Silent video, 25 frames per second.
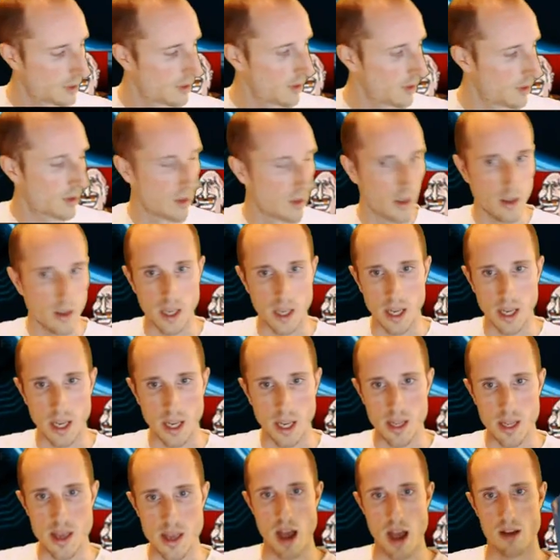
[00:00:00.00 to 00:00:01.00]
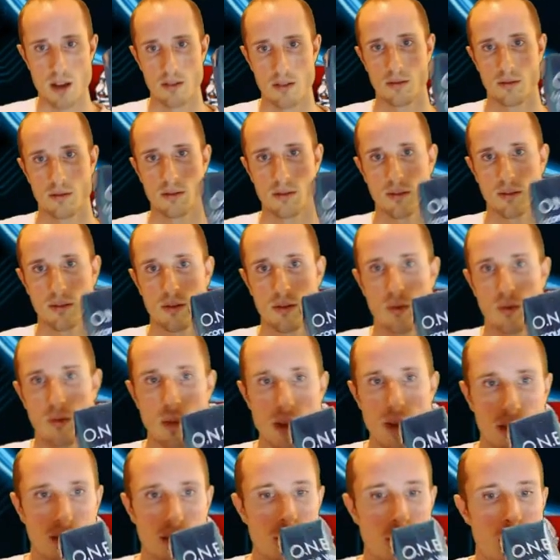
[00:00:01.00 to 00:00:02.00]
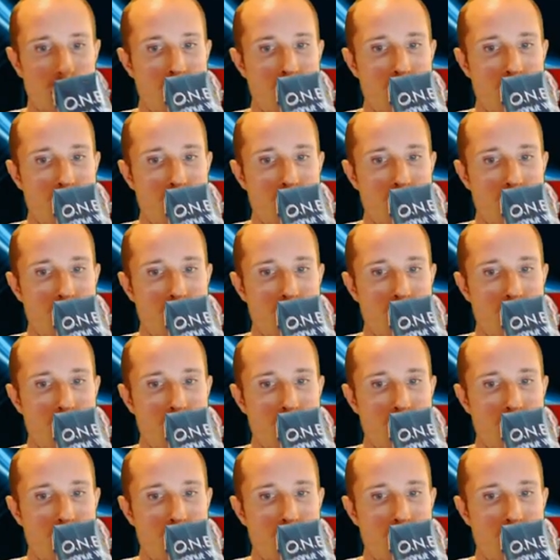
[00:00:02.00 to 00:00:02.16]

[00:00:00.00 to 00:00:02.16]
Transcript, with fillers: then yeah, we maxed off.